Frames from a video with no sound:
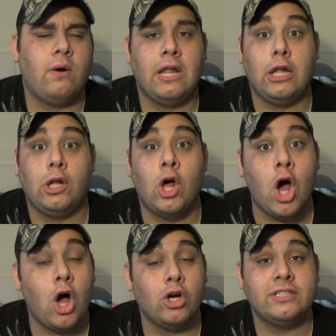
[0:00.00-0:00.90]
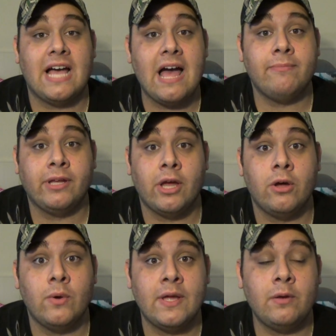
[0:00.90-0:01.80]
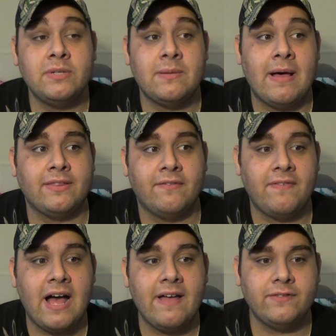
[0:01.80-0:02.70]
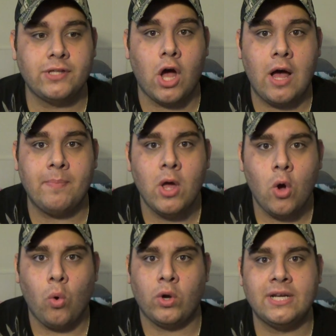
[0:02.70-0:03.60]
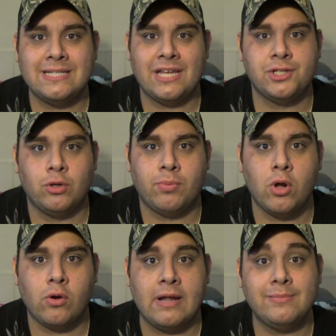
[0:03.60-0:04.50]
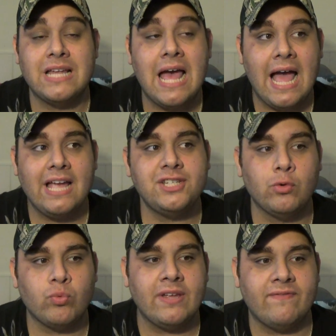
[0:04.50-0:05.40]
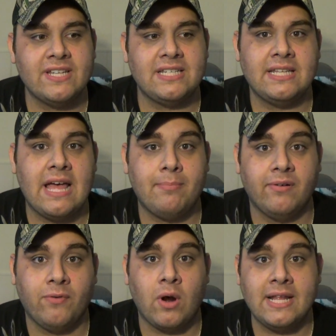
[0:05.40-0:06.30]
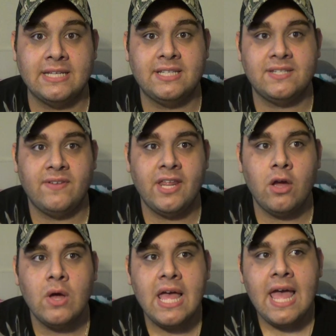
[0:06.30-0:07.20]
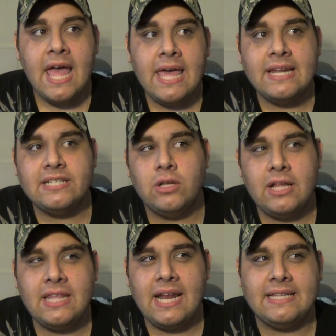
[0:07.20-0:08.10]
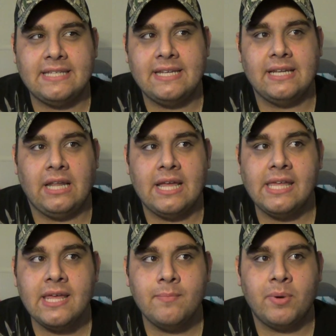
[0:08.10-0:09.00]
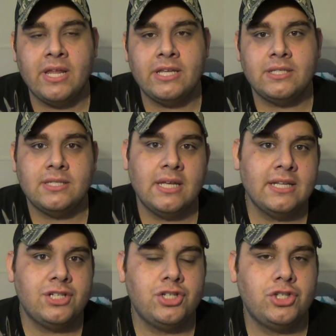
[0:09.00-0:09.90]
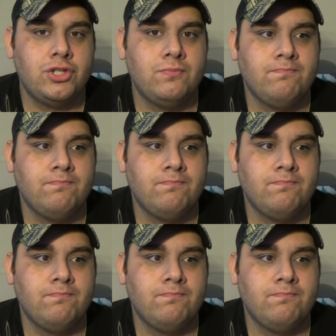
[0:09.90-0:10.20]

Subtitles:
long time ago, and it was about the 5 top organizational programs. I actually revisited that before I did this video, and it's not that I didn't like it, but it's